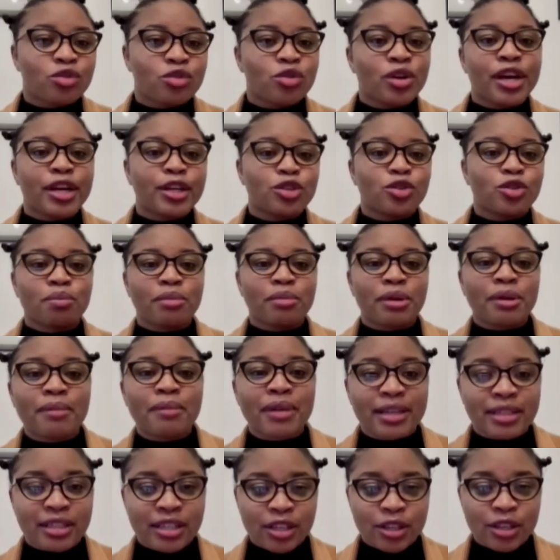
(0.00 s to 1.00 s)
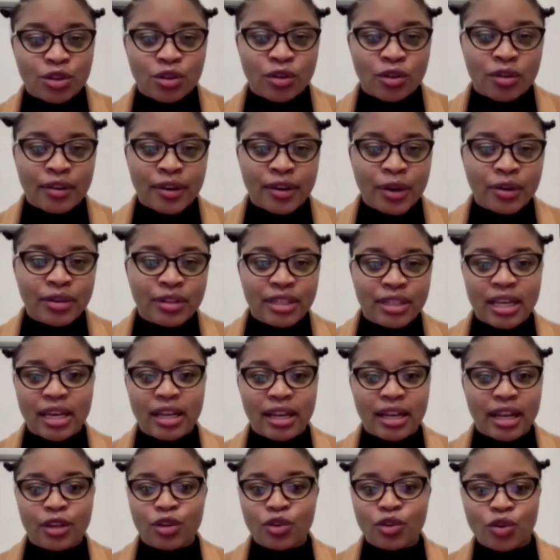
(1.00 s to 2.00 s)
trying to bend my chest all around,
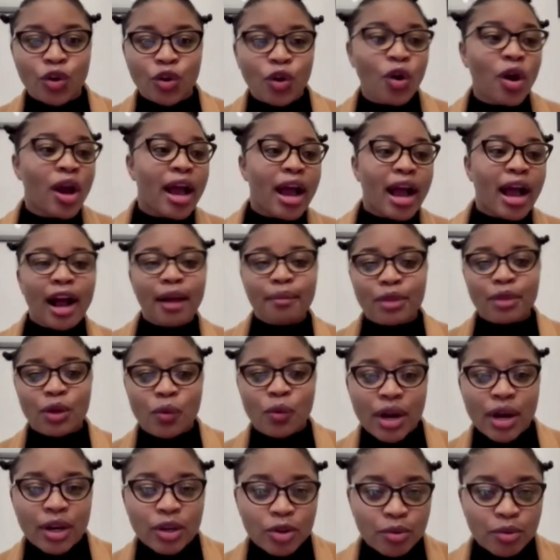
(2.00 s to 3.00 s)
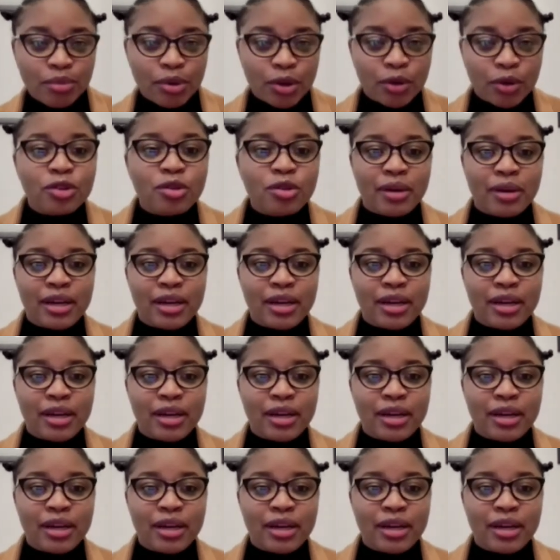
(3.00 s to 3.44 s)
saying like, you know, I'm the one who built